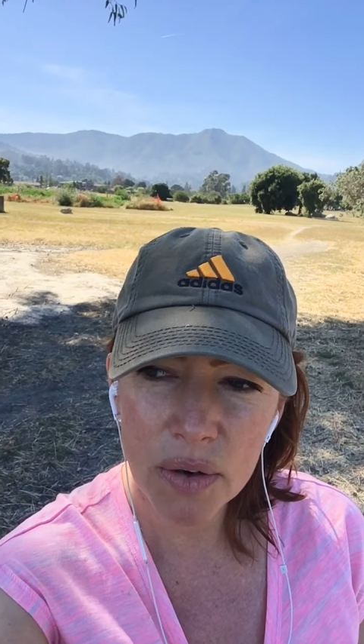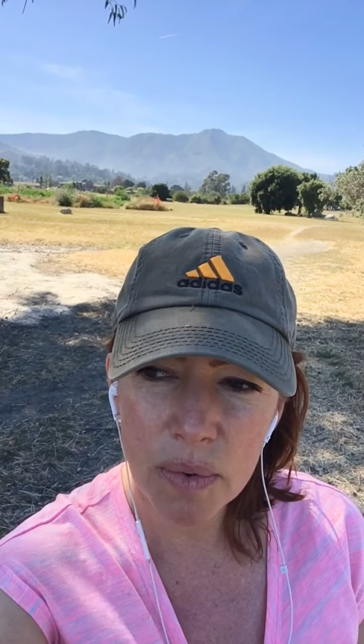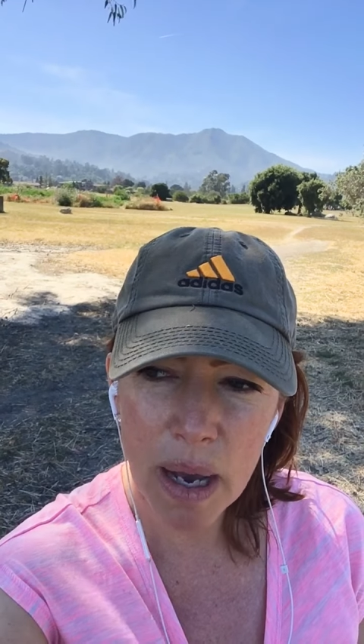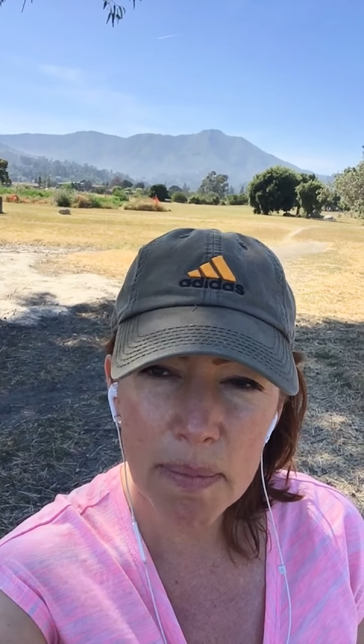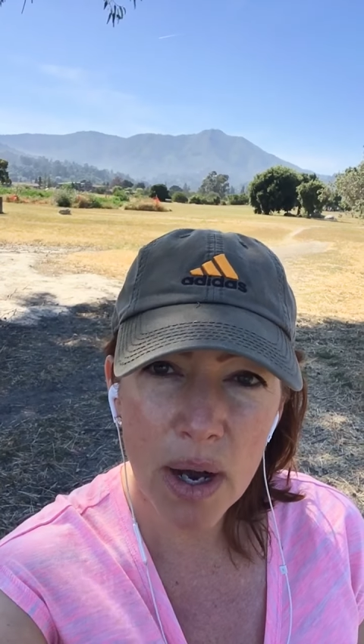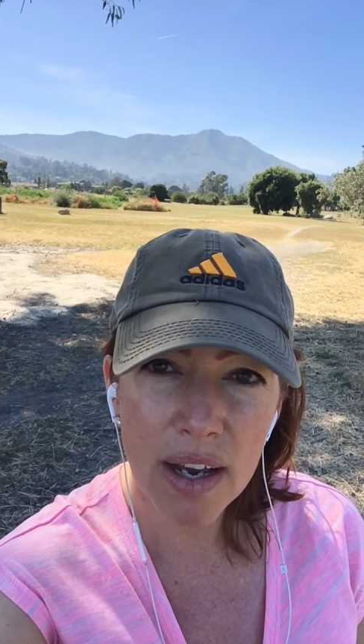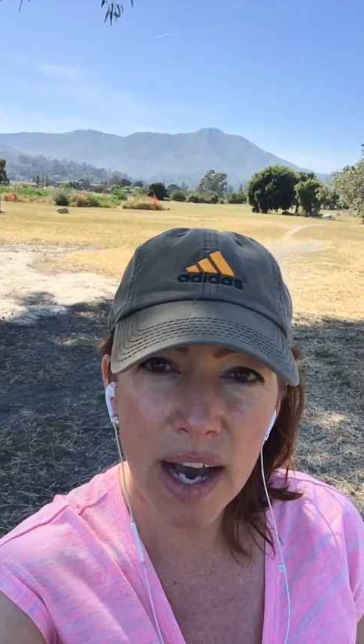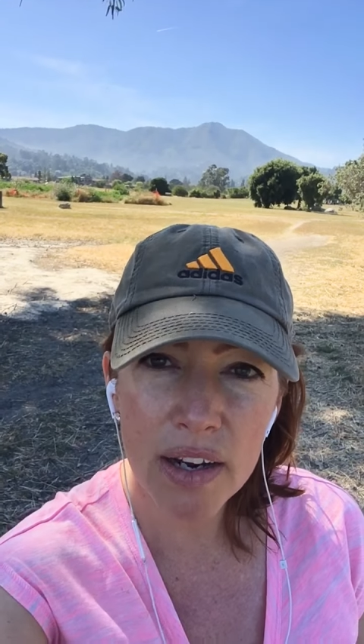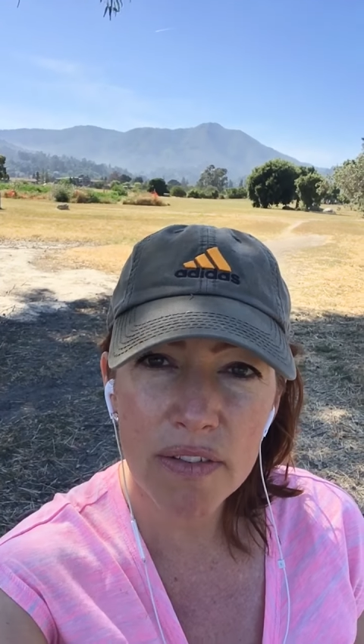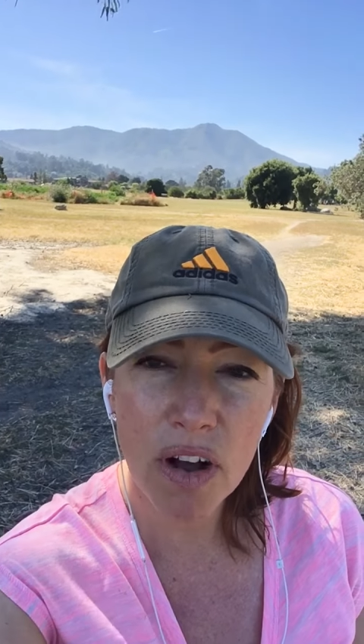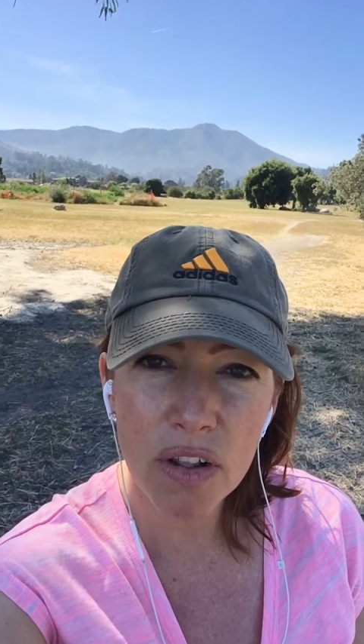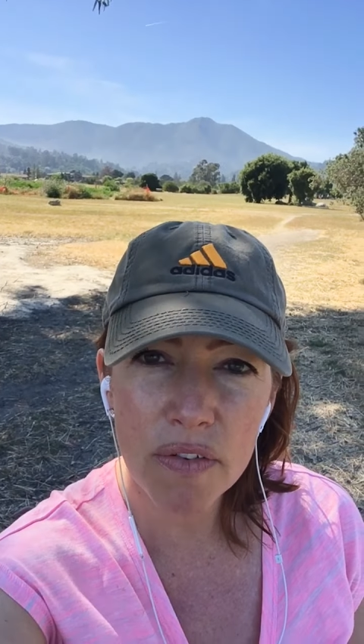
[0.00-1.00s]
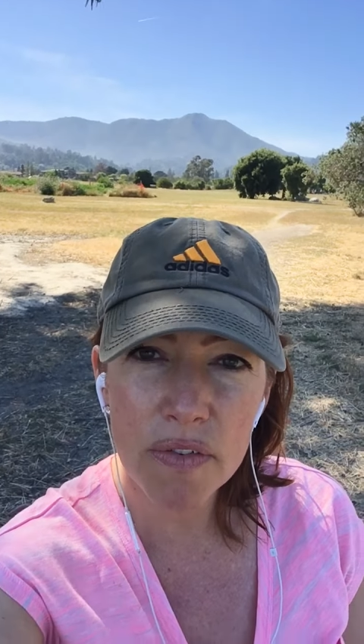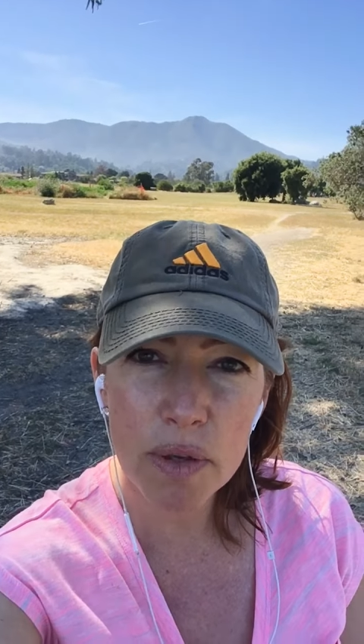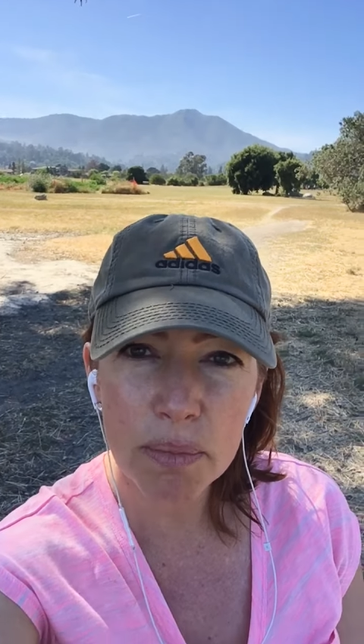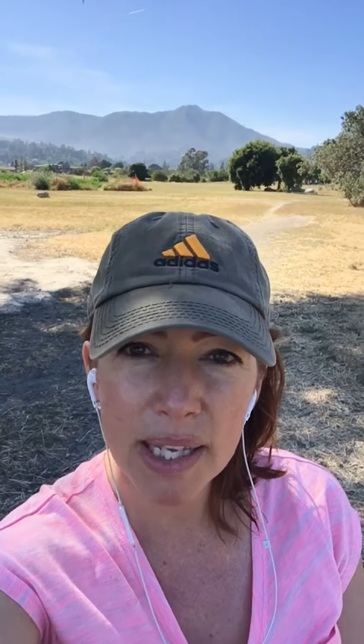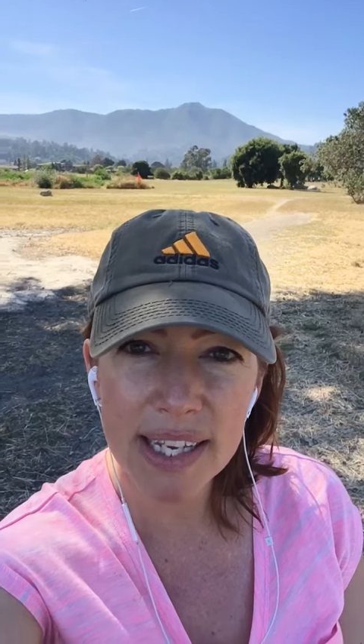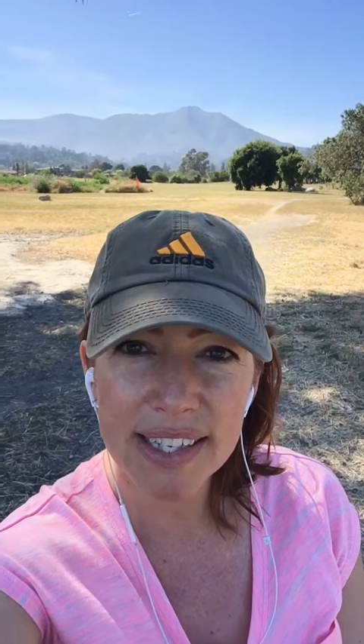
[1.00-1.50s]
I'm kind of all over the
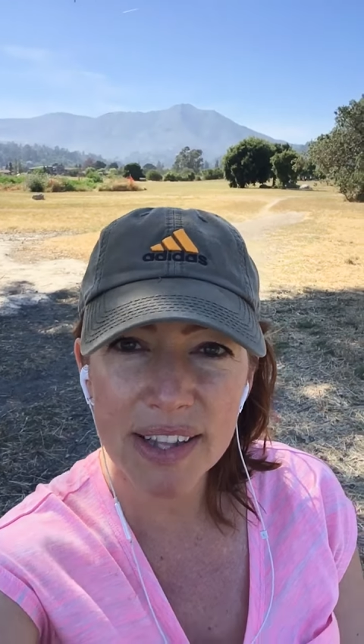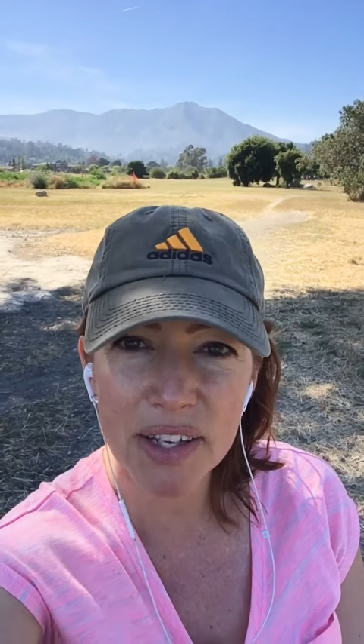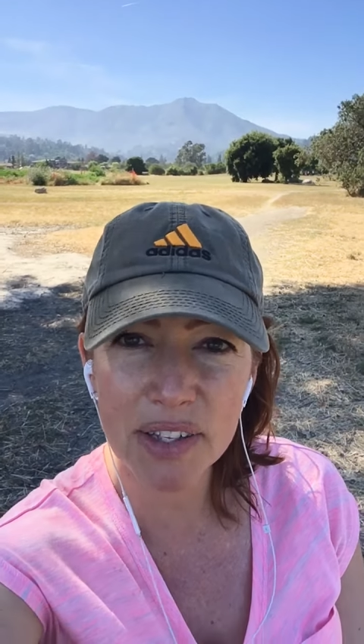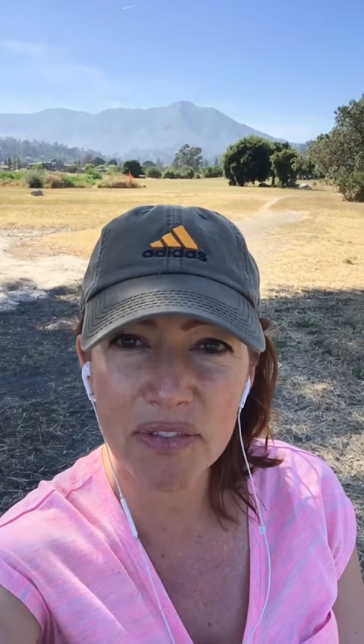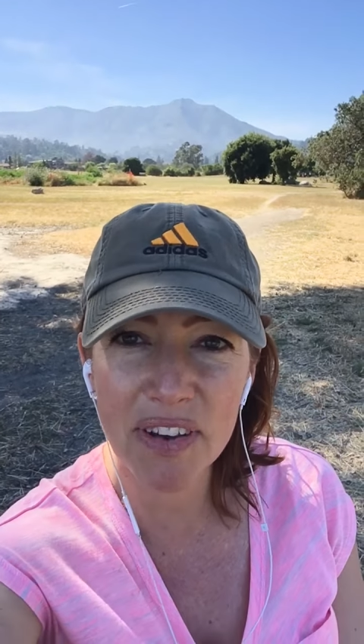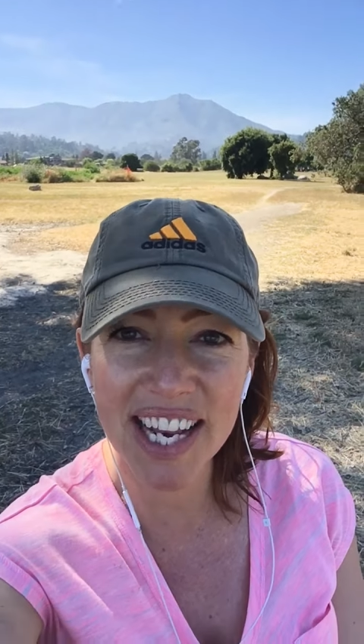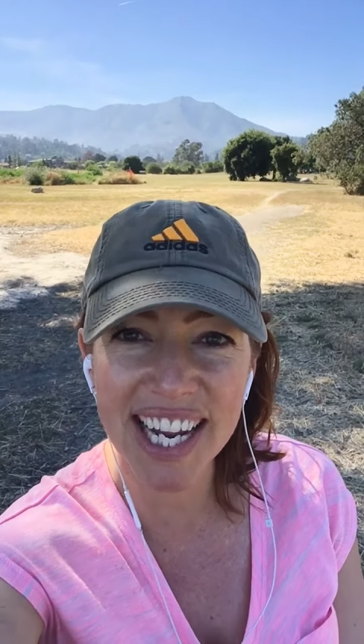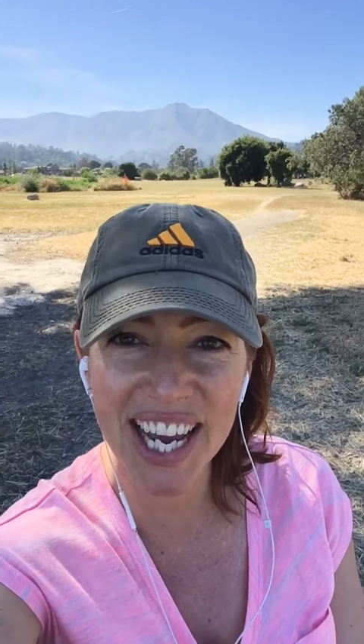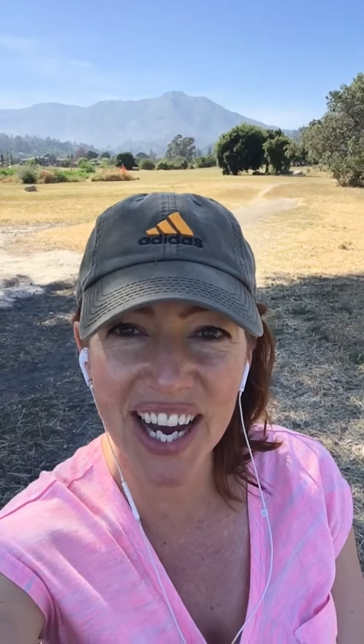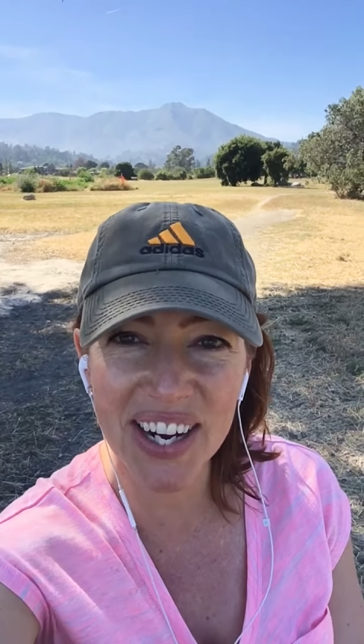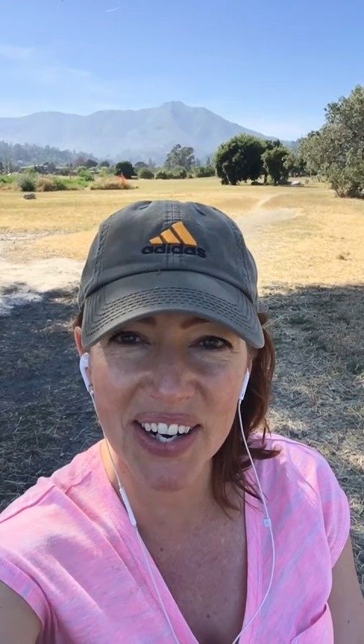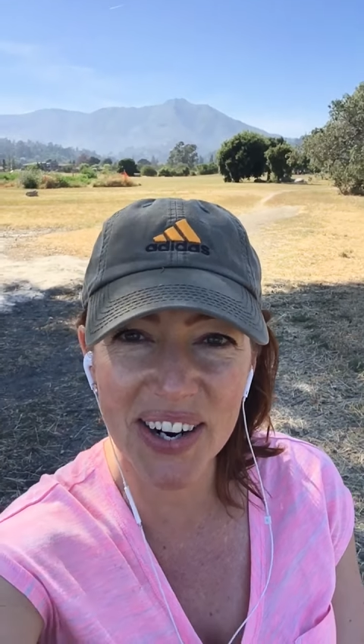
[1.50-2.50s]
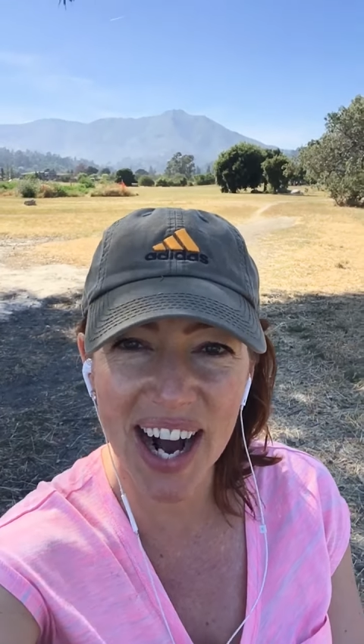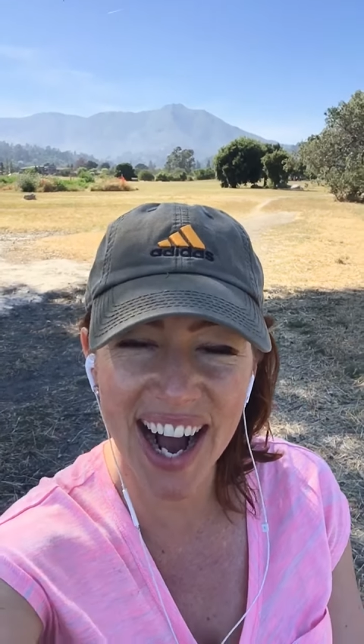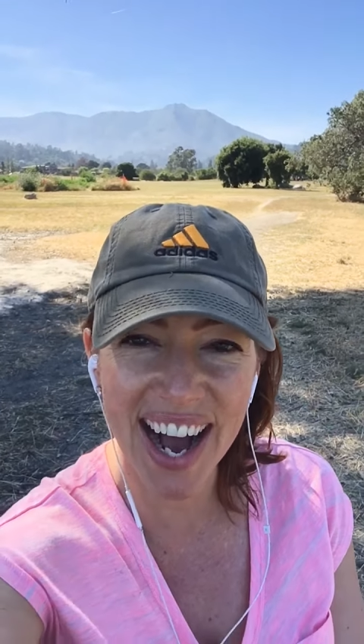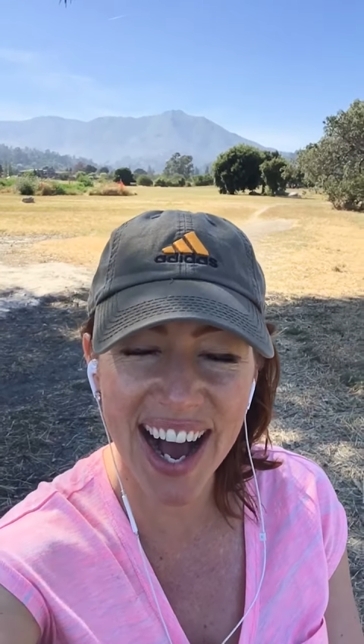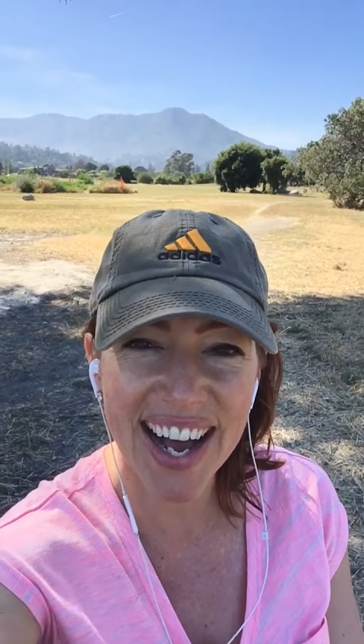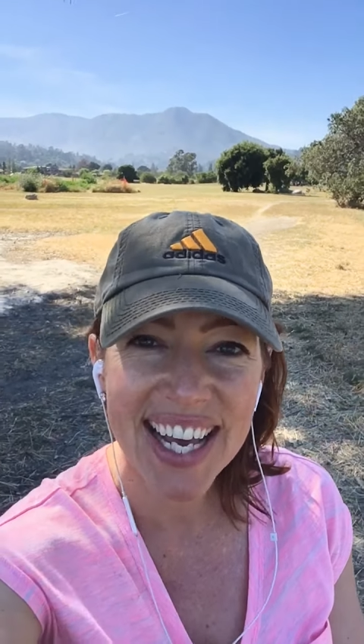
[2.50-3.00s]
place in this video,
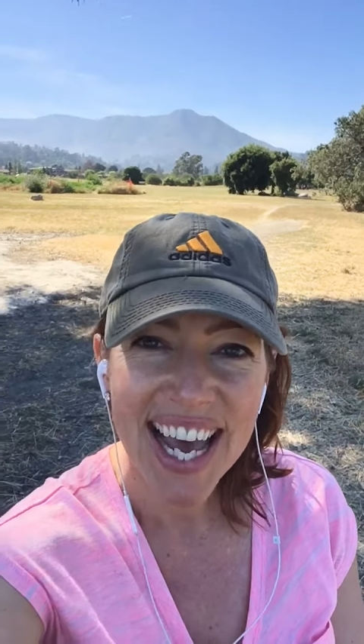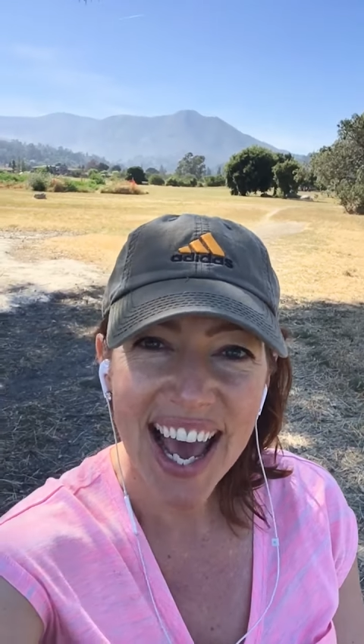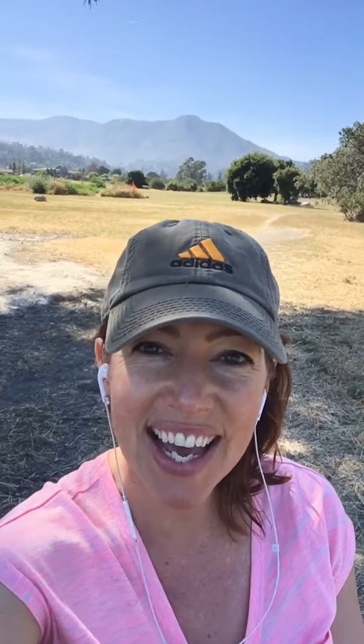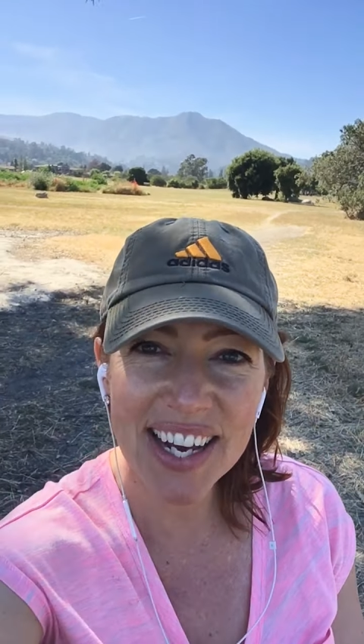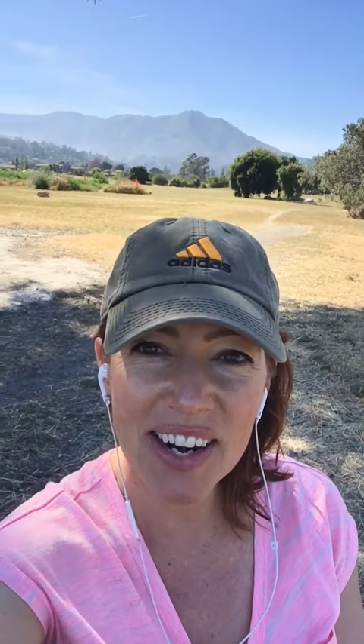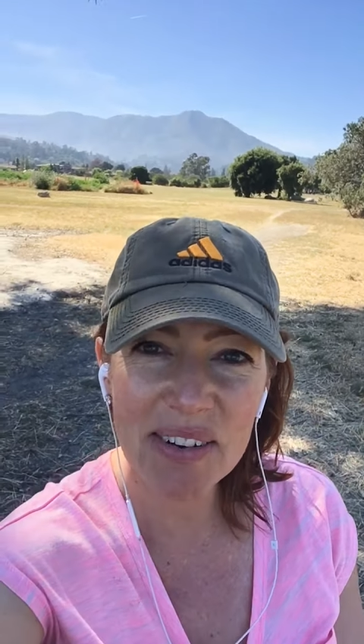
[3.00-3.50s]
and I